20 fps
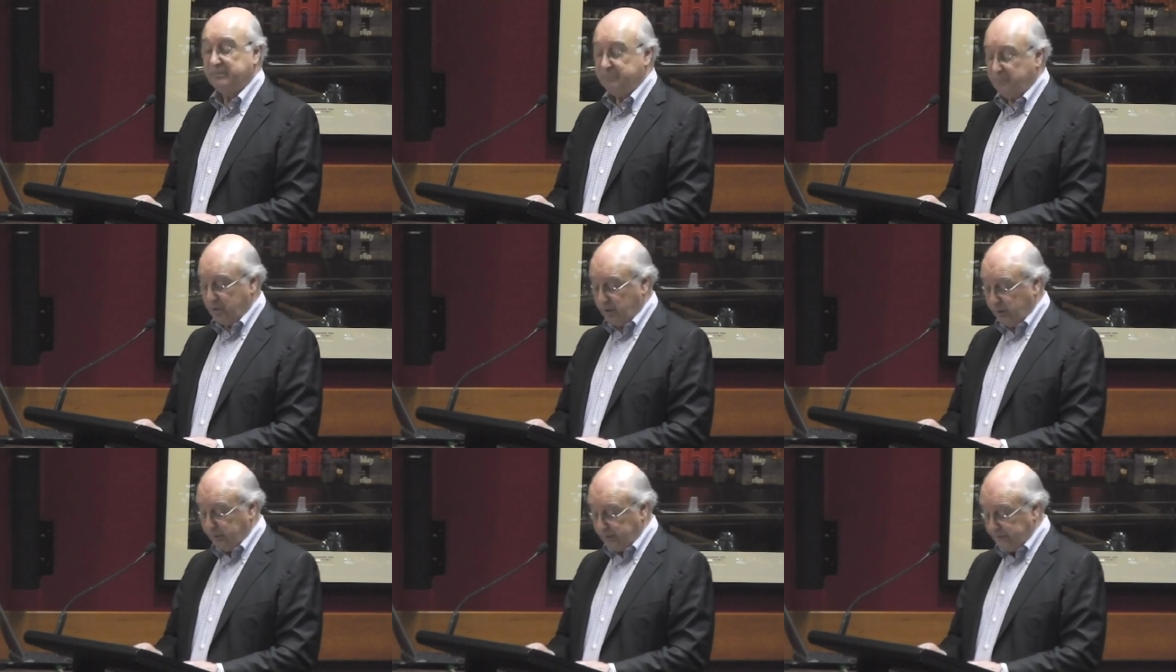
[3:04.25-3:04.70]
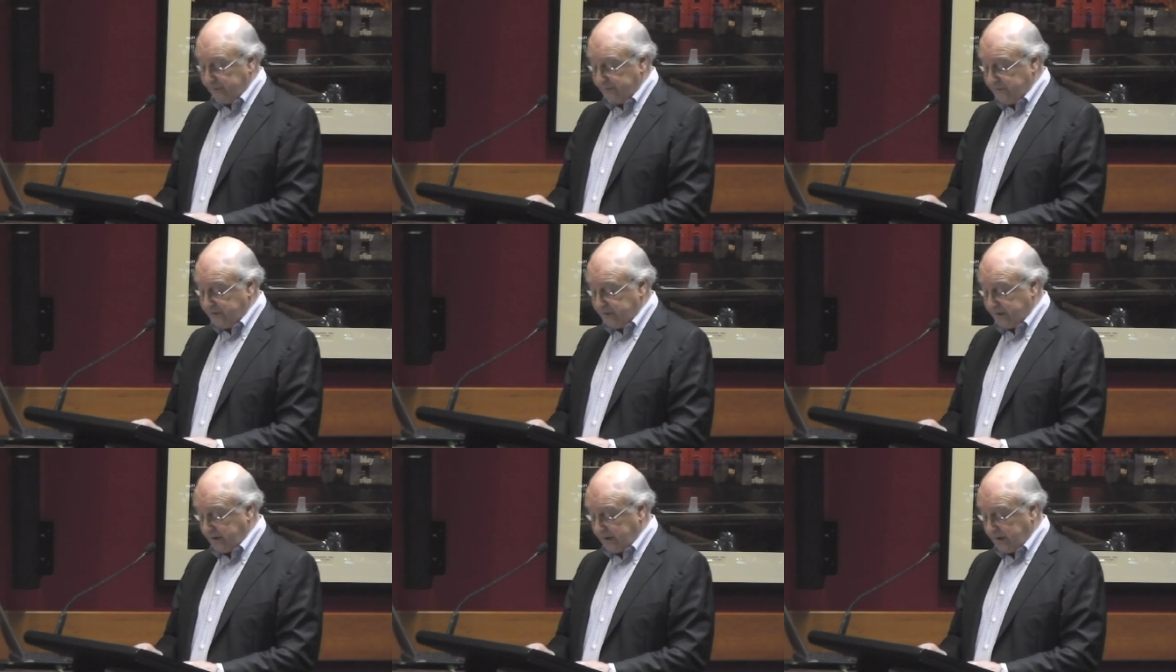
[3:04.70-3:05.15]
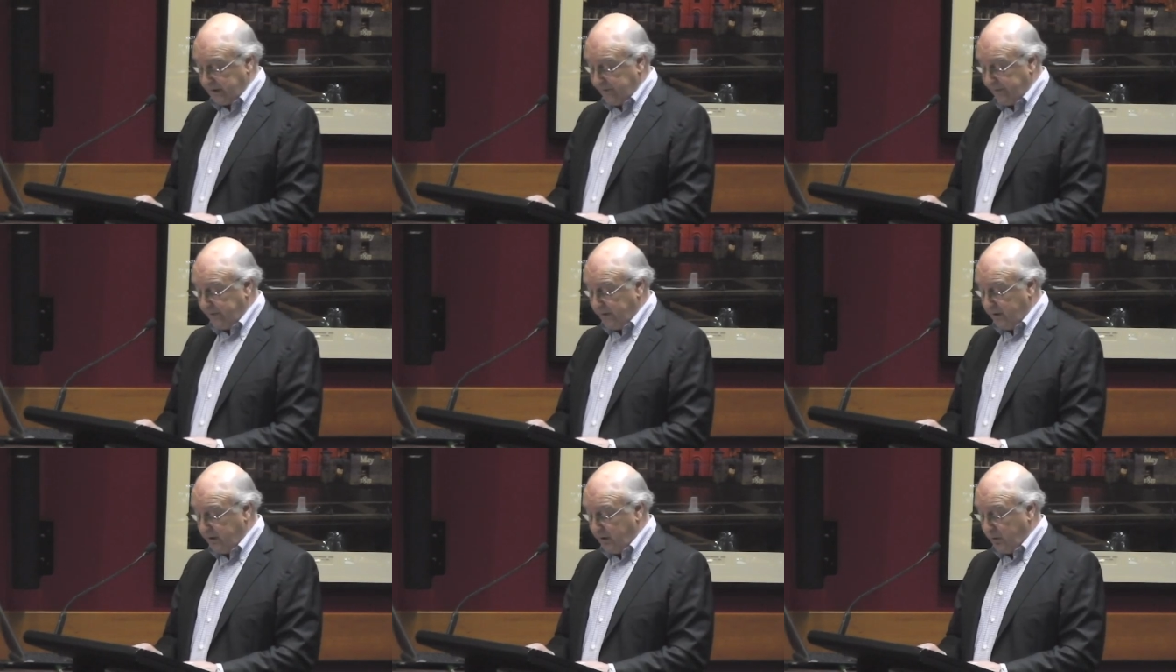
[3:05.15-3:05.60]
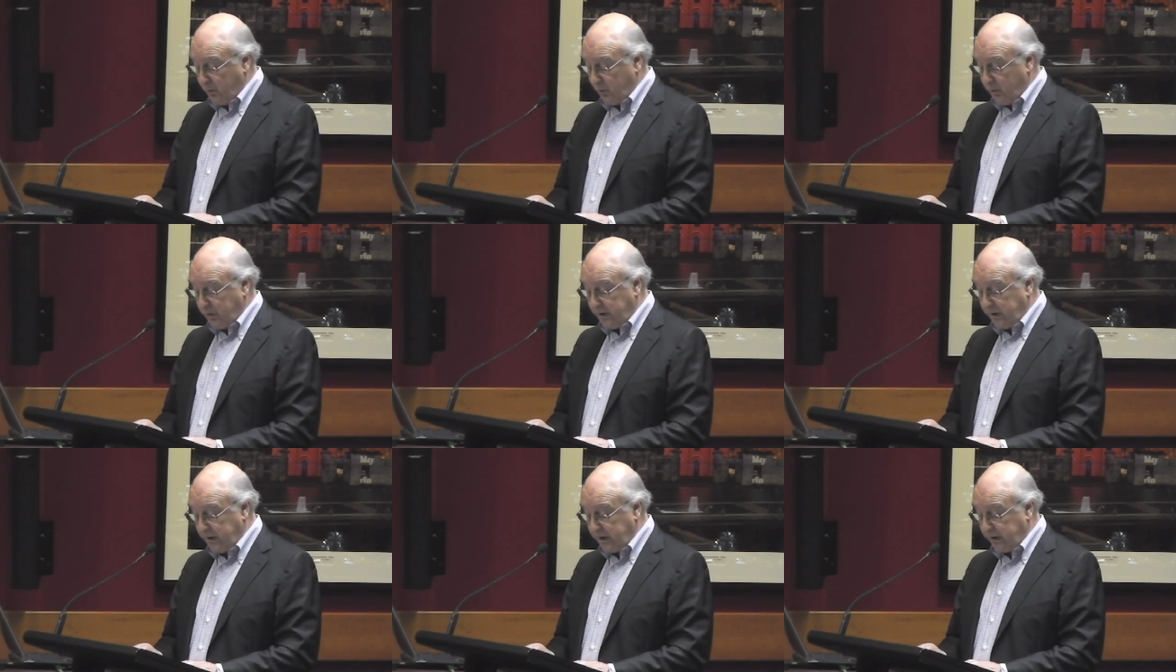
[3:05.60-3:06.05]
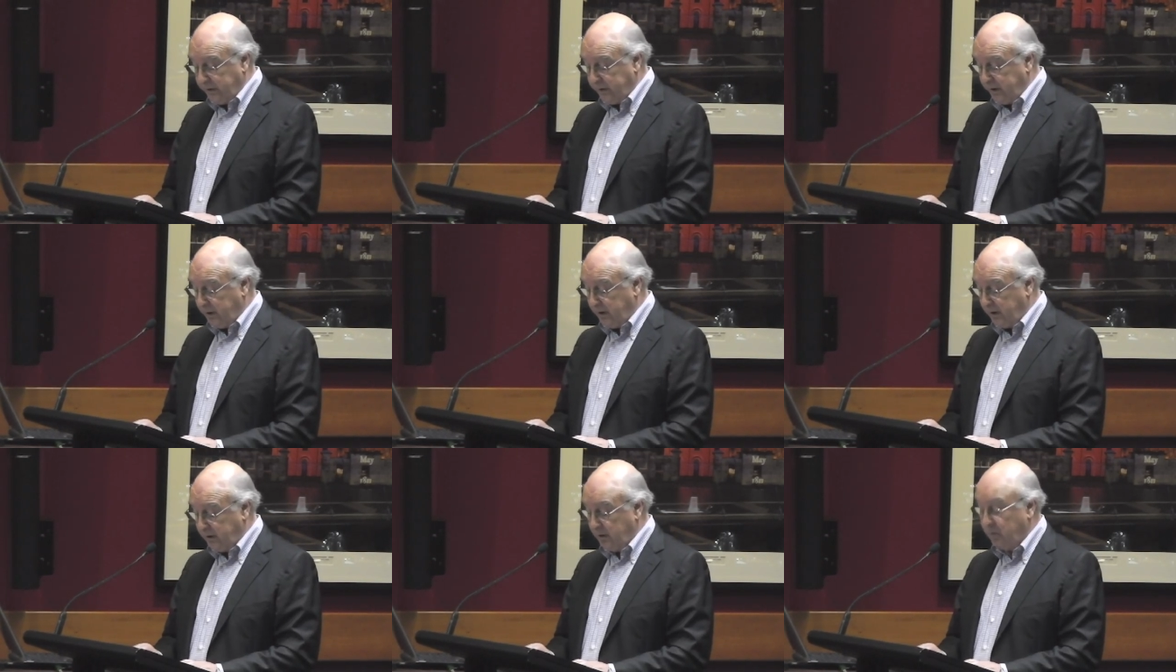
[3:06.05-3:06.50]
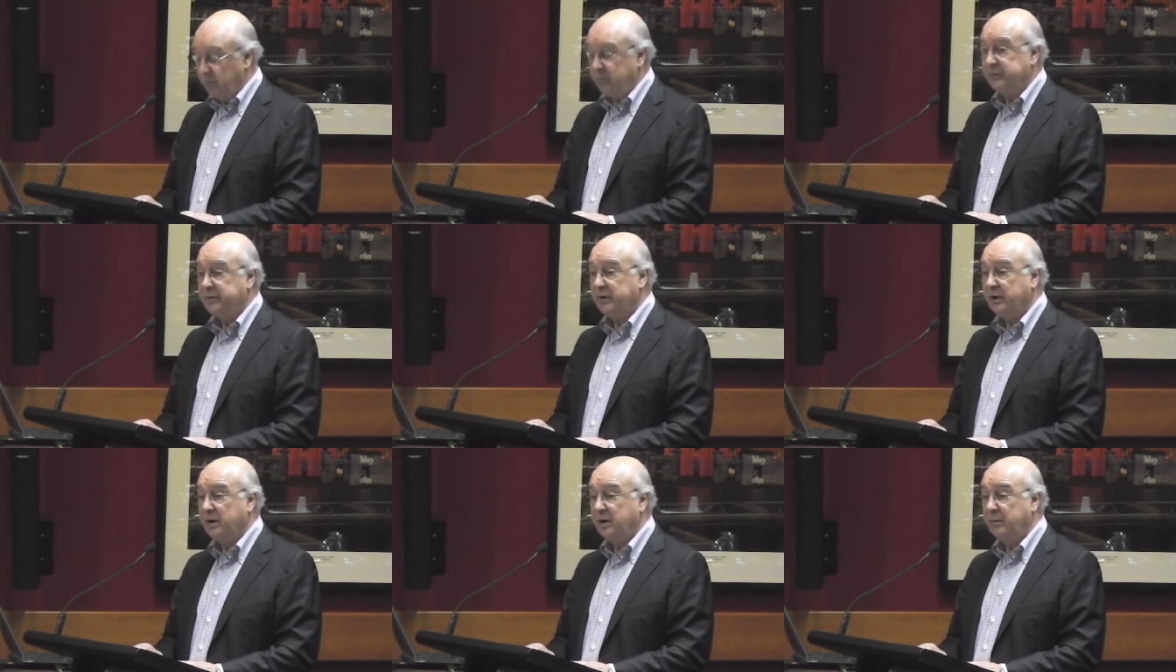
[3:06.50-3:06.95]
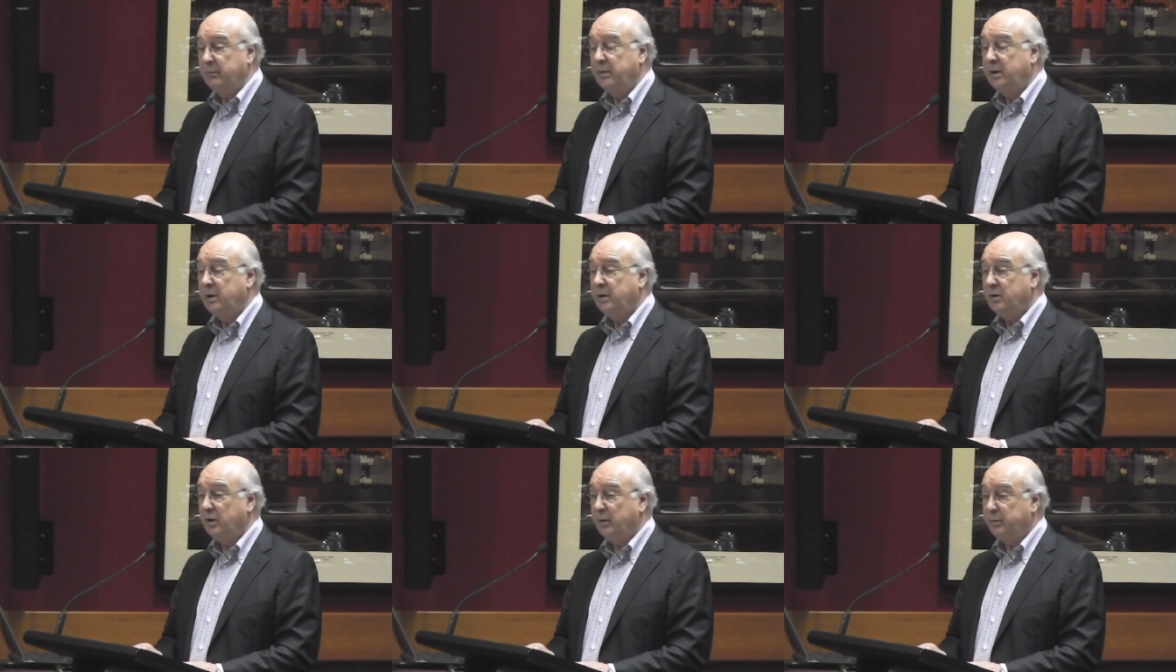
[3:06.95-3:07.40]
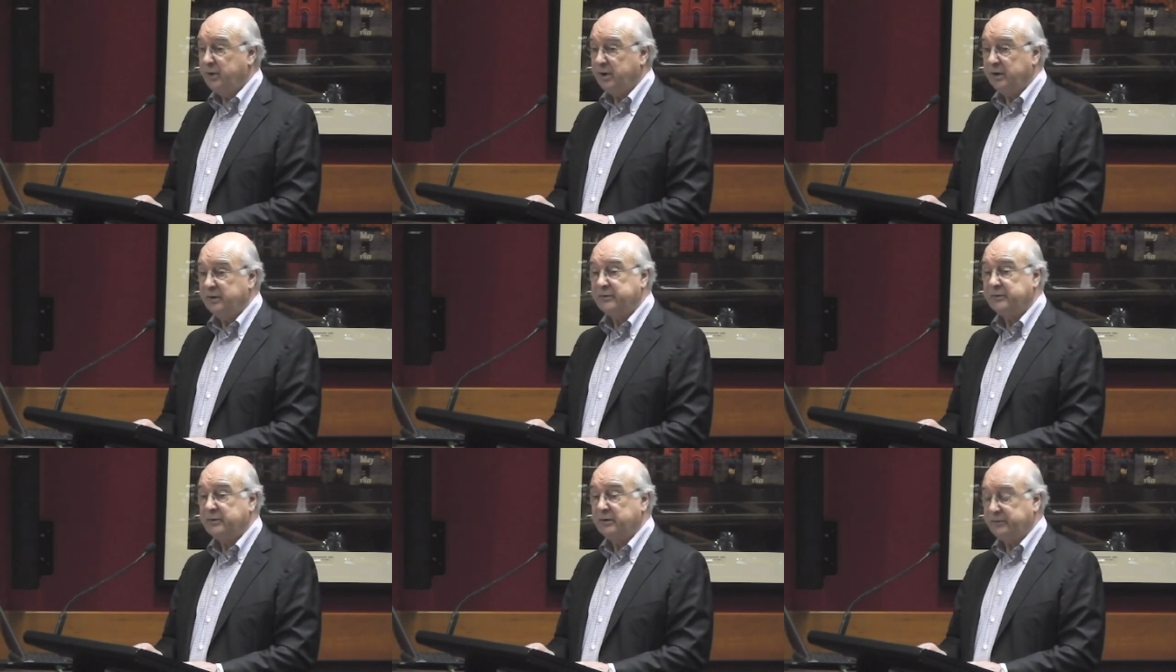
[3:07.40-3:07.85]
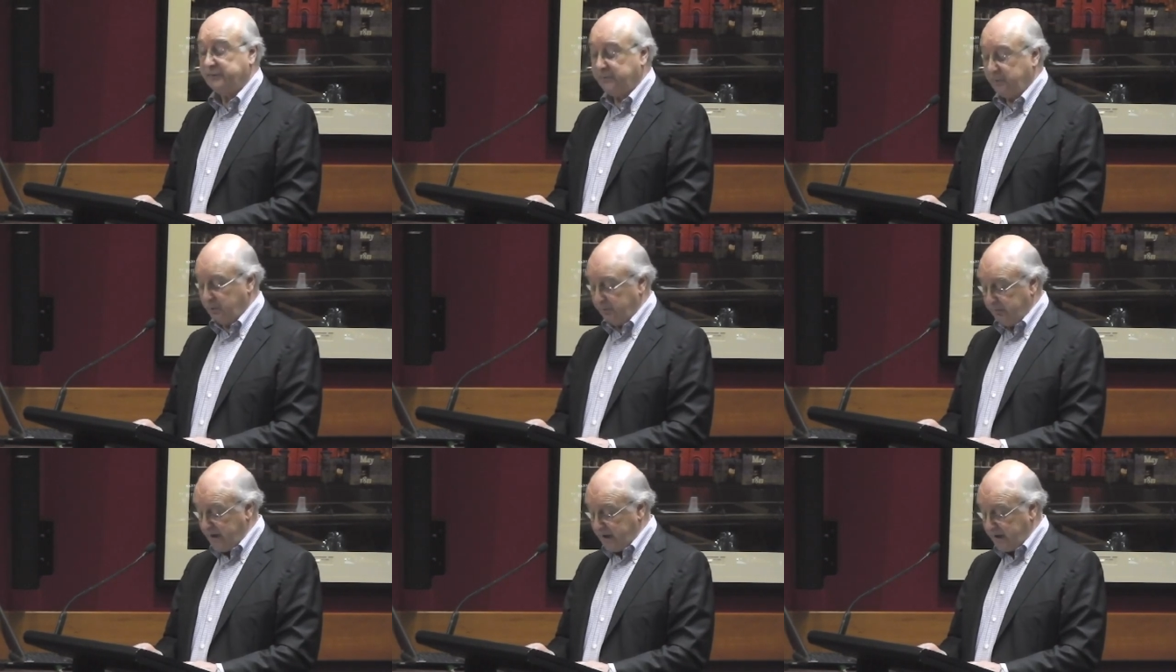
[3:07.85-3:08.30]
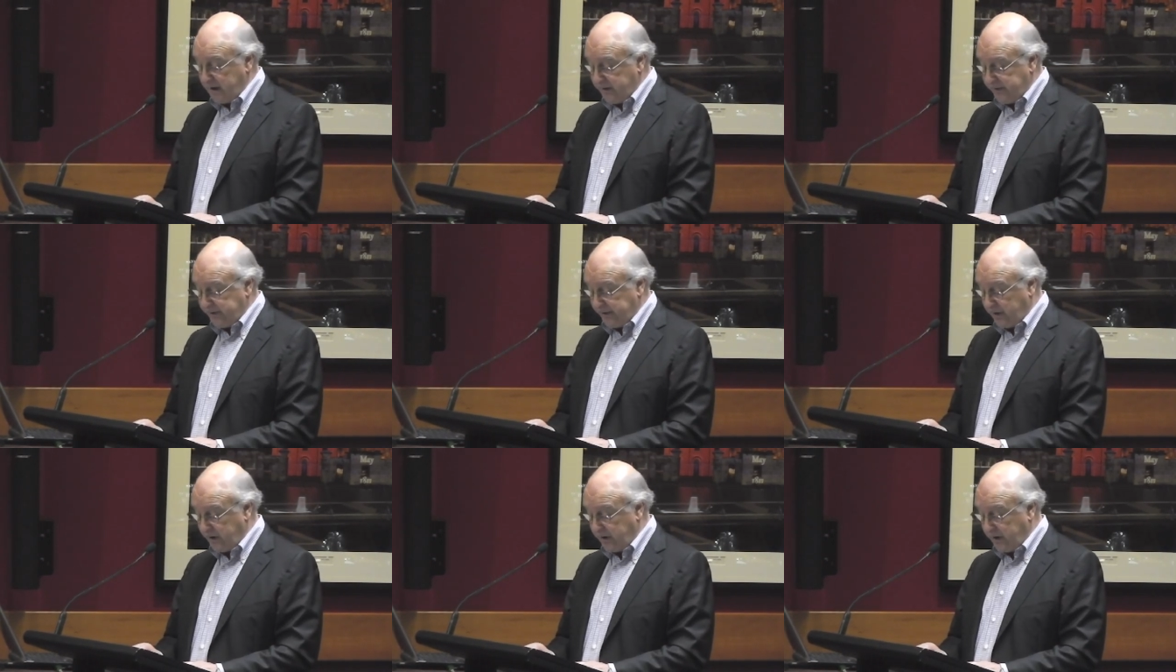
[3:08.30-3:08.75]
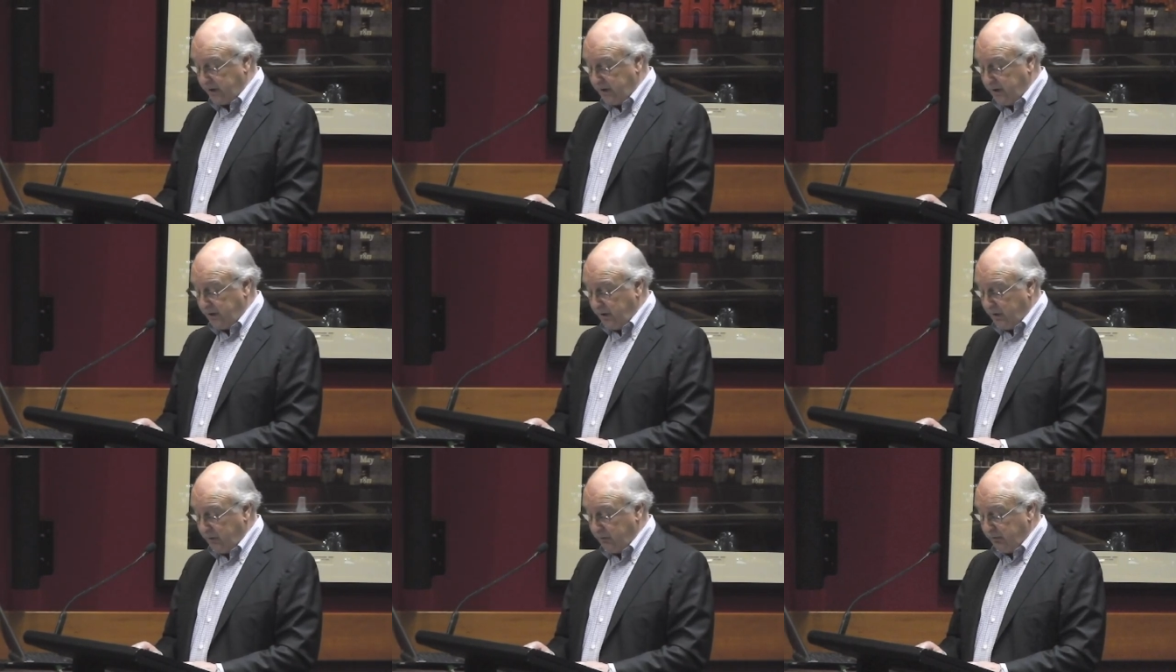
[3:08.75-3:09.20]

of Melbourne today, where the long-time communist Stuart McIntyre